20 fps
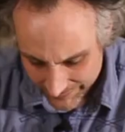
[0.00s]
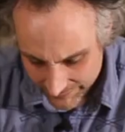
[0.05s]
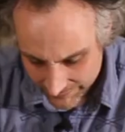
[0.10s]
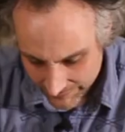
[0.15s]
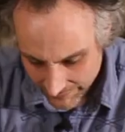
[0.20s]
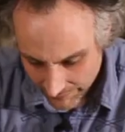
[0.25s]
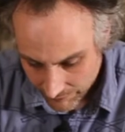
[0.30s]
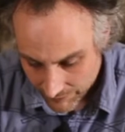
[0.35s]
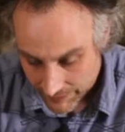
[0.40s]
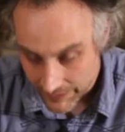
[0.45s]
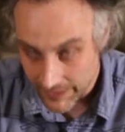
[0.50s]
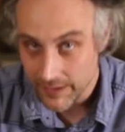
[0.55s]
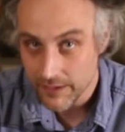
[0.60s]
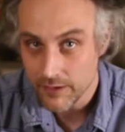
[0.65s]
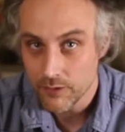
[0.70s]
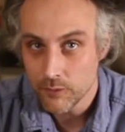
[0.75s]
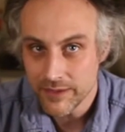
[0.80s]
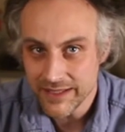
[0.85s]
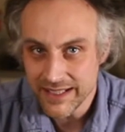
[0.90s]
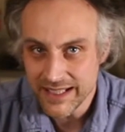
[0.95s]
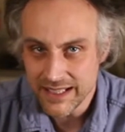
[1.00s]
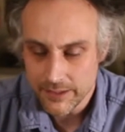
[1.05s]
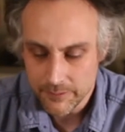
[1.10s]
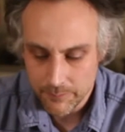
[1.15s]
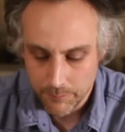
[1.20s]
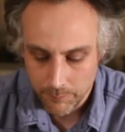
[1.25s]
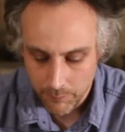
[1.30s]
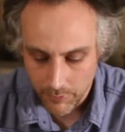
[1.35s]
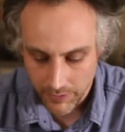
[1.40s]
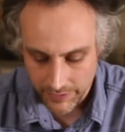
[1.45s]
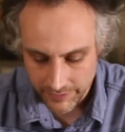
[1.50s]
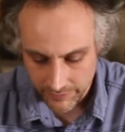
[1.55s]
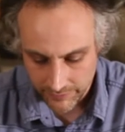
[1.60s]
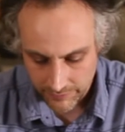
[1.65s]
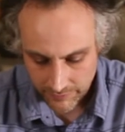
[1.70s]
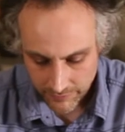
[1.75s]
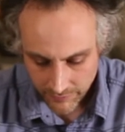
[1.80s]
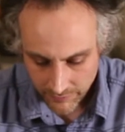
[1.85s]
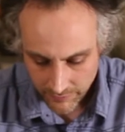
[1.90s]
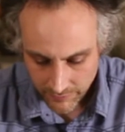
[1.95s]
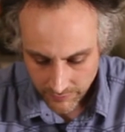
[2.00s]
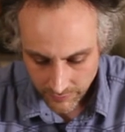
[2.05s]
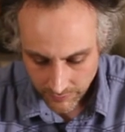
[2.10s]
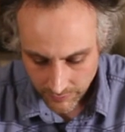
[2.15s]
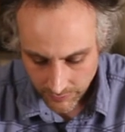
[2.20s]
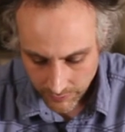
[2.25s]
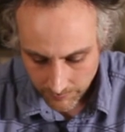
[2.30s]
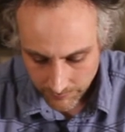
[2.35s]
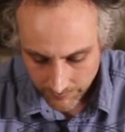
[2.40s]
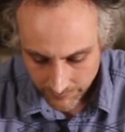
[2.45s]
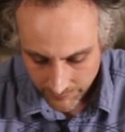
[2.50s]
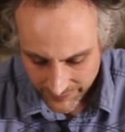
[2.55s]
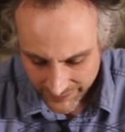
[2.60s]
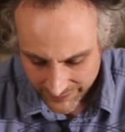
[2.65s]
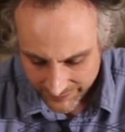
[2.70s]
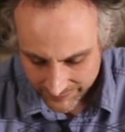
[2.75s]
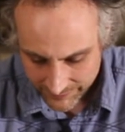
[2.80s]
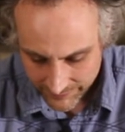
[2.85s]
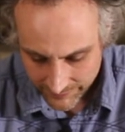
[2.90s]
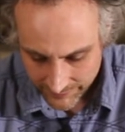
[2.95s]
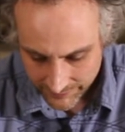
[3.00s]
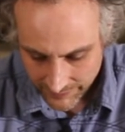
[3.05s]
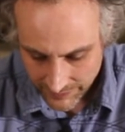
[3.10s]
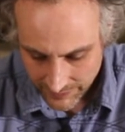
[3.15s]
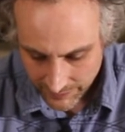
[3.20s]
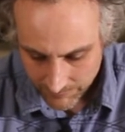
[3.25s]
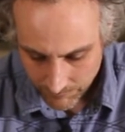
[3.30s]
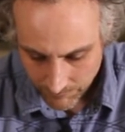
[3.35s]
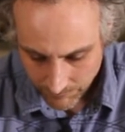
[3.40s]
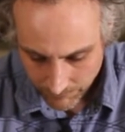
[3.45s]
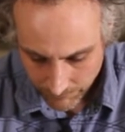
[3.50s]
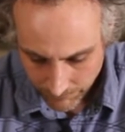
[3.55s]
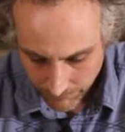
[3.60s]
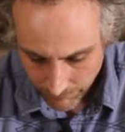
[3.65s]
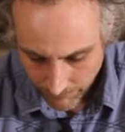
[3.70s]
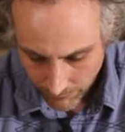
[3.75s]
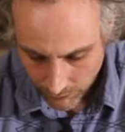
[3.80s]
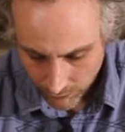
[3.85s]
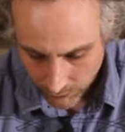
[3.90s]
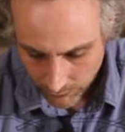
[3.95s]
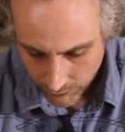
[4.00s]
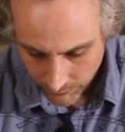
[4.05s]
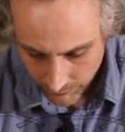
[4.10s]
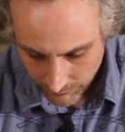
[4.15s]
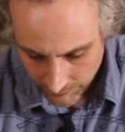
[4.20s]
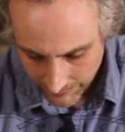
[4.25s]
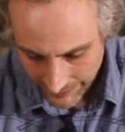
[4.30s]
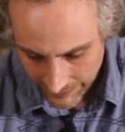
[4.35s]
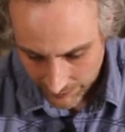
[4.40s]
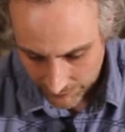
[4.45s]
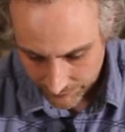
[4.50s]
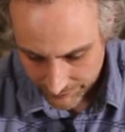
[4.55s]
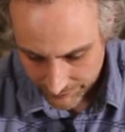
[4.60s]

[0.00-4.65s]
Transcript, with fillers: is everything we need, but this can fall out